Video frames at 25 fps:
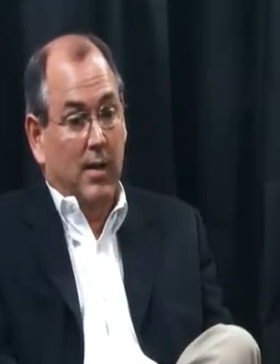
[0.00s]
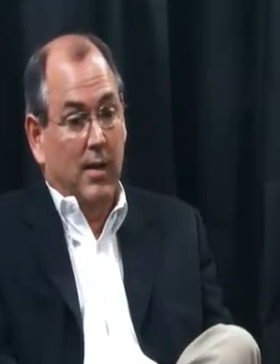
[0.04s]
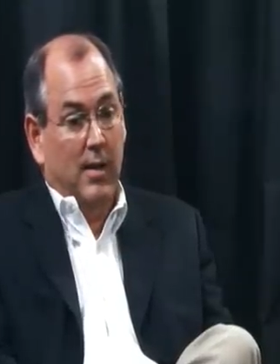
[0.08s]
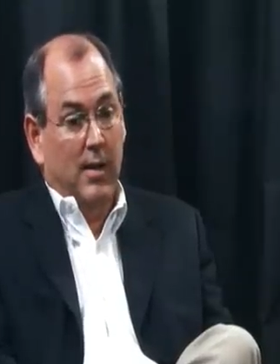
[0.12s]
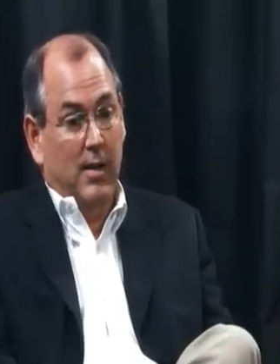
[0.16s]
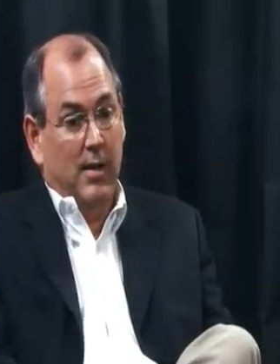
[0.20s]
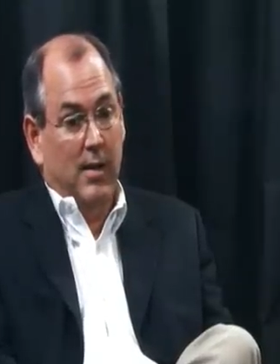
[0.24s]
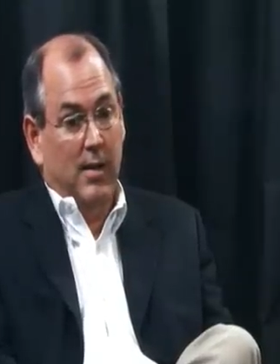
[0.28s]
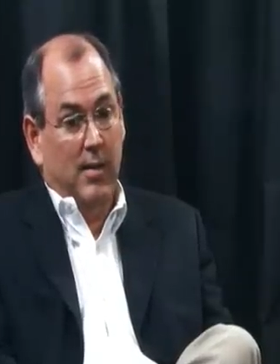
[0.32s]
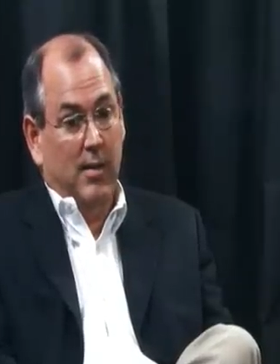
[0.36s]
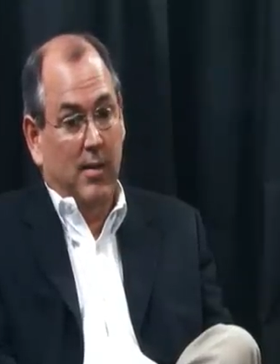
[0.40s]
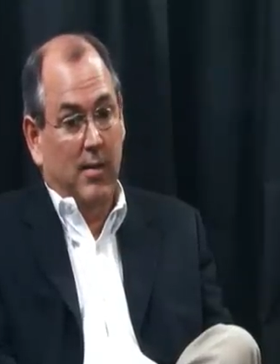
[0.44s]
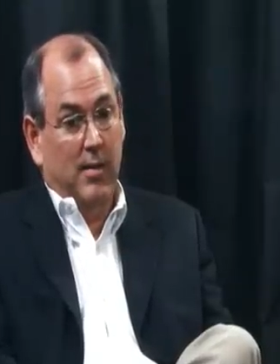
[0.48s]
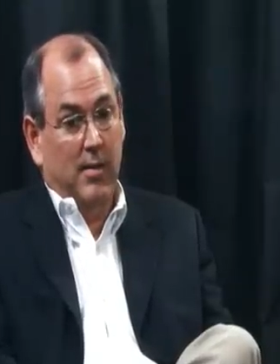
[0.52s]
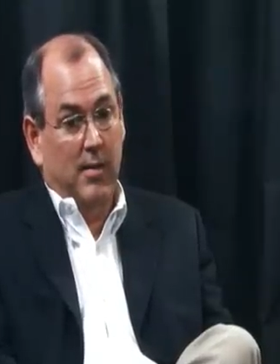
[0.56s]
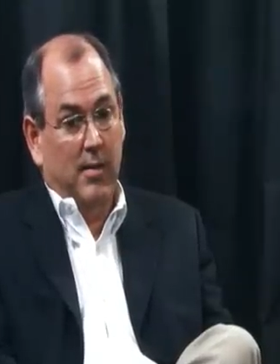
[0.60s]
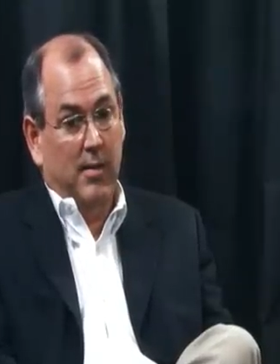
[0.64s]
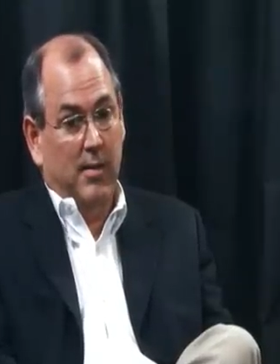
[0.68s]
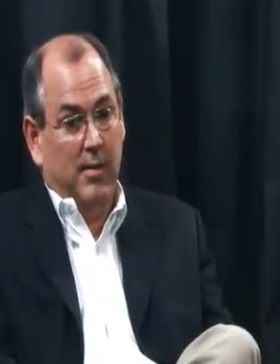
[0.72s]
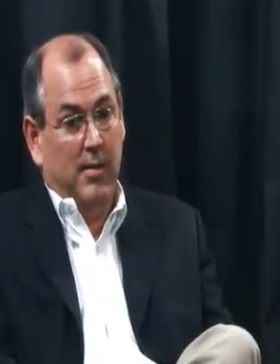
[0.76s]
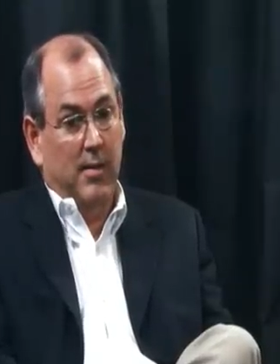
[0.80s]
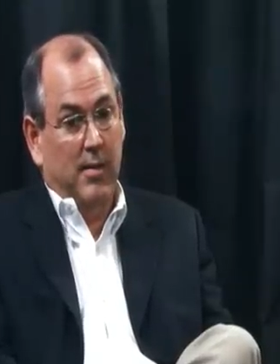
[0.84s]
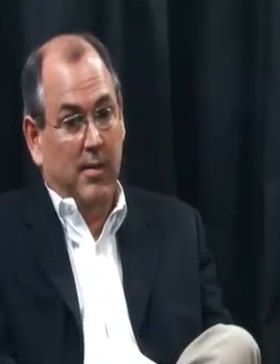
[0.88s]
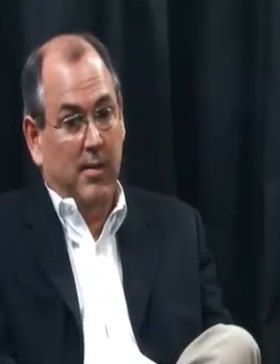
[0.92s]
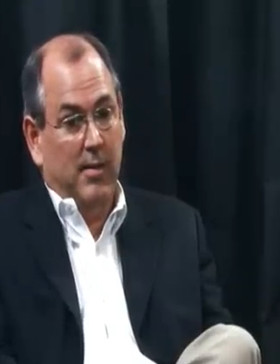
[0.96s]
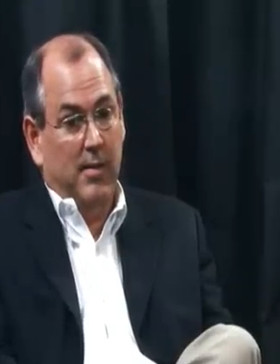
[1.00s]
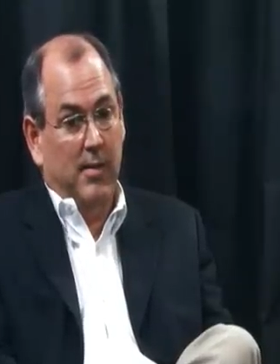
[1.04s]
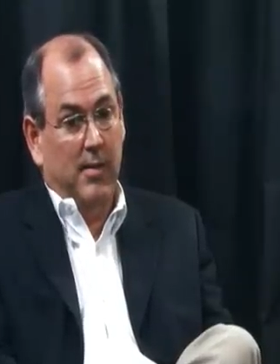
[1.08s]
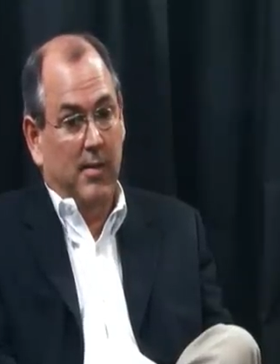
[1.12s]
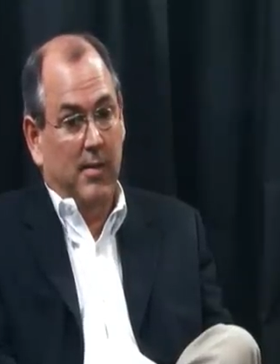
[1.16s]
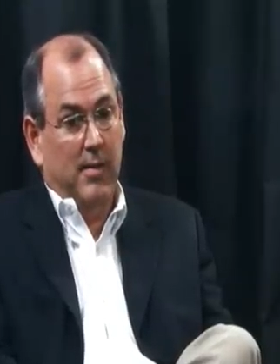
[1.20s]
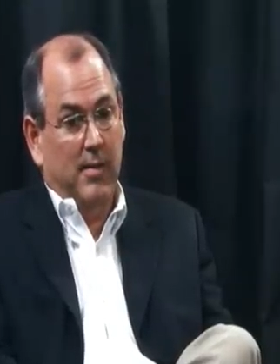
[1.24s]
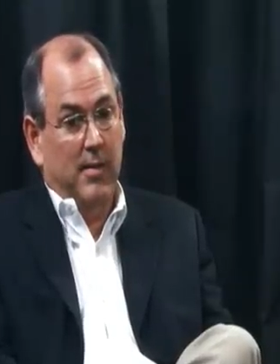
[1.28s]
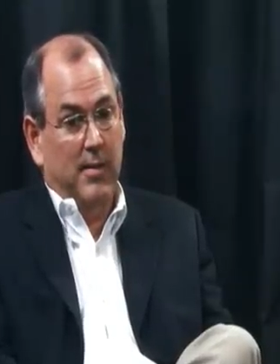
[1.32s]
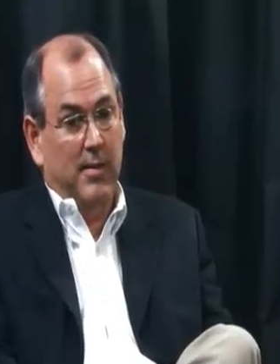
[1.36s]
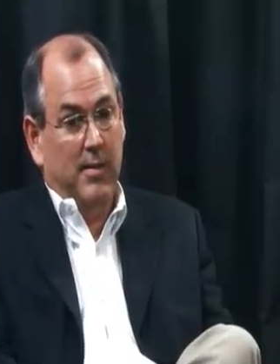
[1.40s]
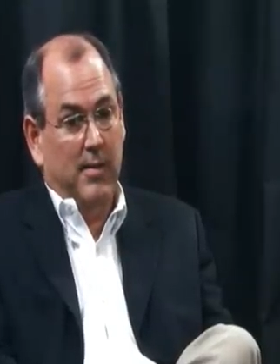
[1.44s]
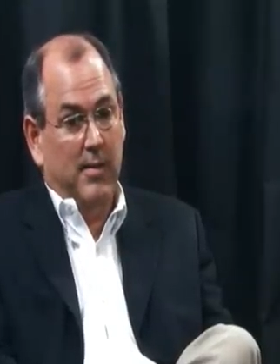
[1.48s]

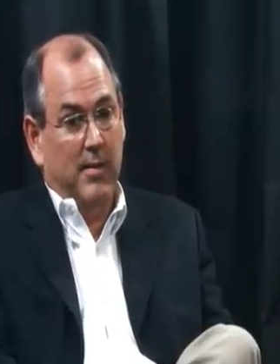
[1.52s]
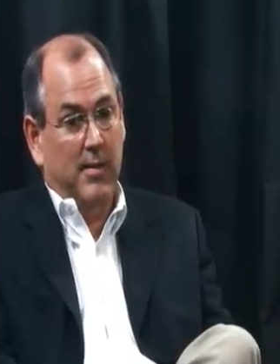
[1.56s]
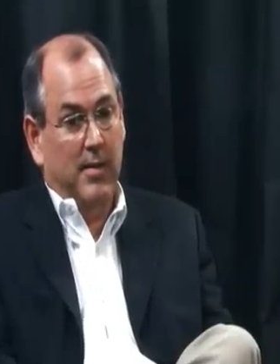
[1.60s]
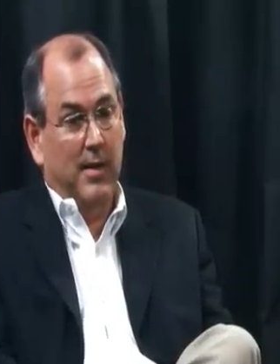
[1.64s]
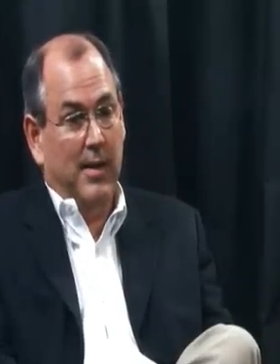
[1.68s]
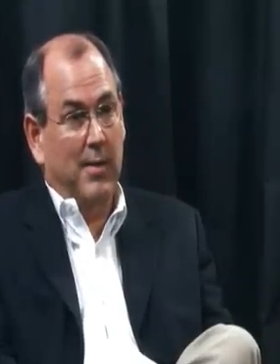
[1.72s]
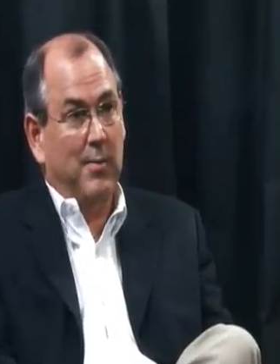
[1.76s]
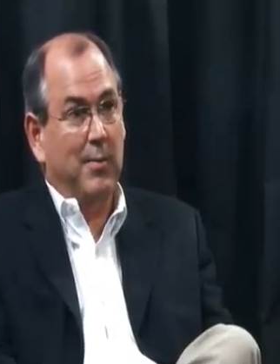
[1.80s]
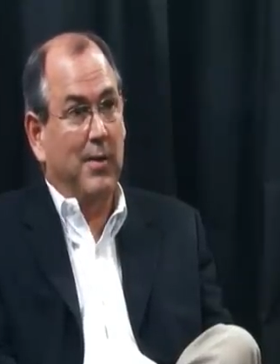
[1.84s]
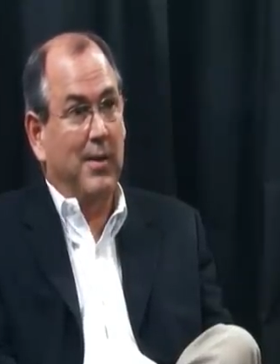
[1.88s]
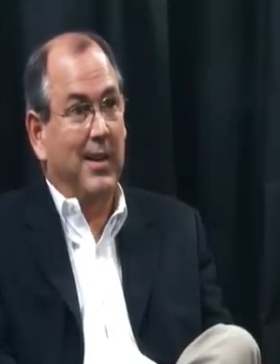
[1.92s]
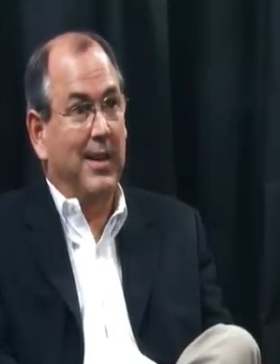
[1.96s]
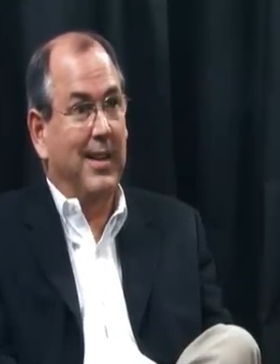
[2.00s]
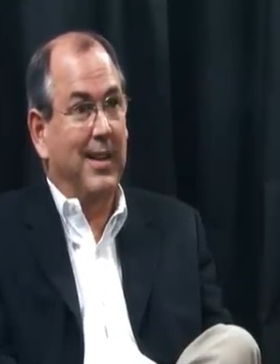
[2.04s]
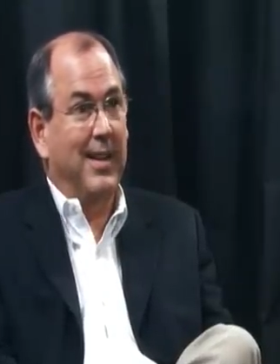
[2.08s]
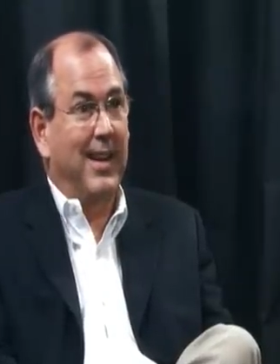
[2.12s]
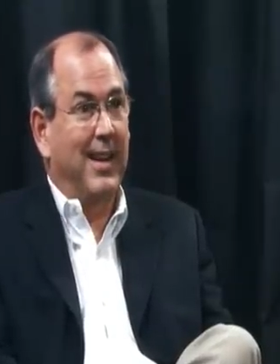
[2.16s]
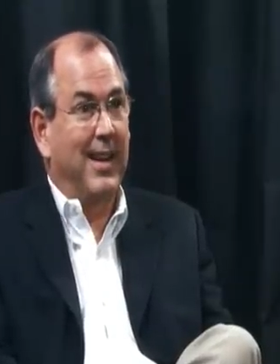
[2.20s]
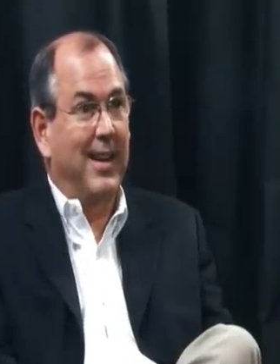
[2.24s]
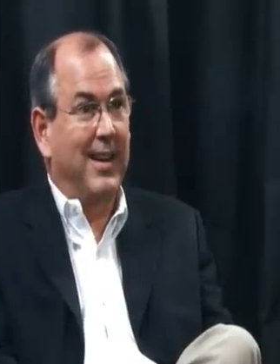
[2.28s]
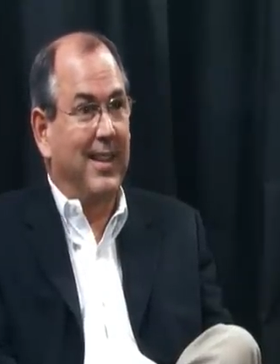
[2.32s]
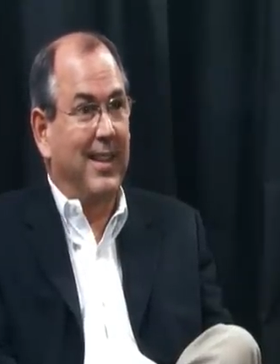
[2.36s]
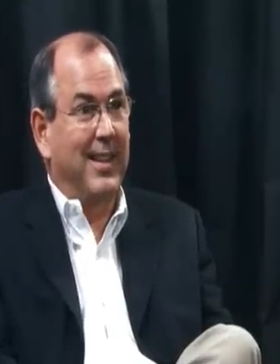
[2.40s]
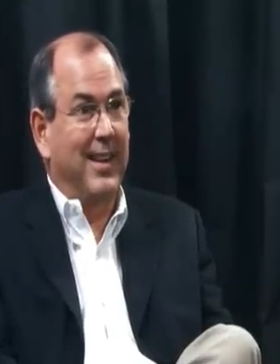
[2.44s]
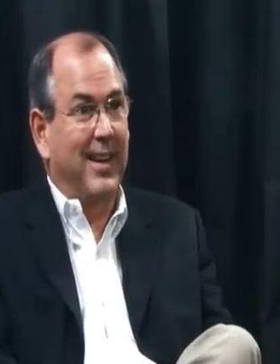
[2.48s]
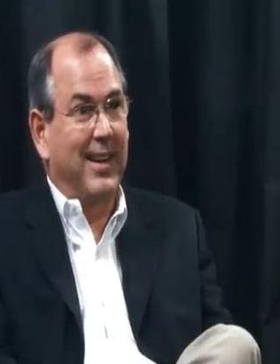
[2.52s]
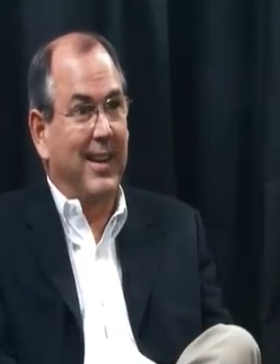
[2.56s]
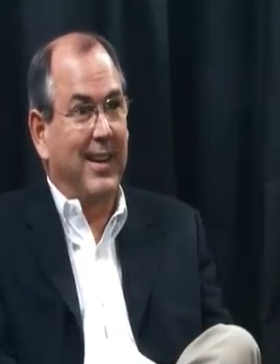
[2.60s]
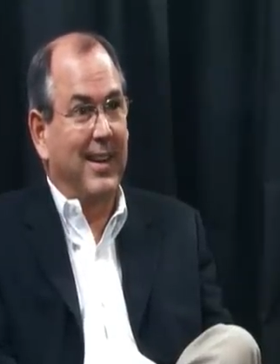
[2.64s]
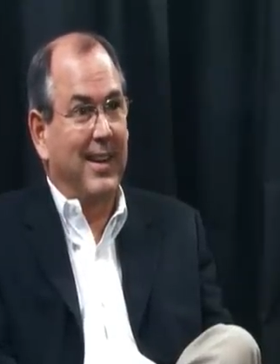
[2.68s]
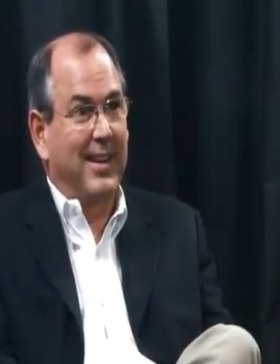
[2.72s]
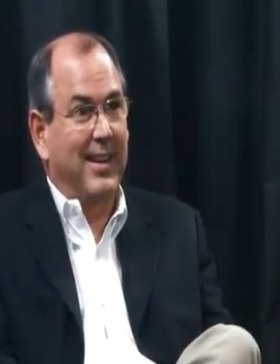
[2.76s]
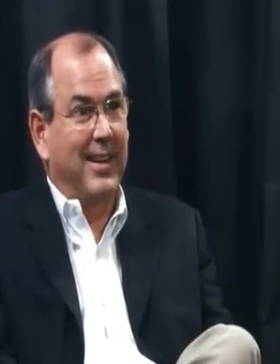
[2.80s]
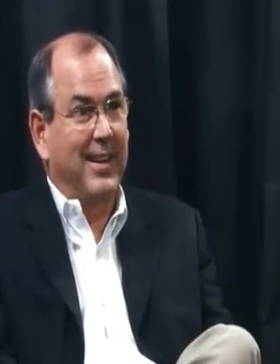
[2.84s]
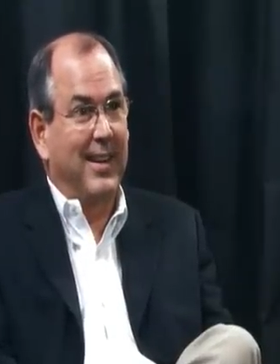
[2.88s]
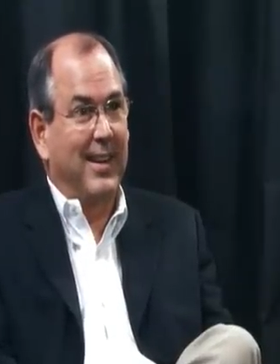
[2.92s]
And I'm really glad of that.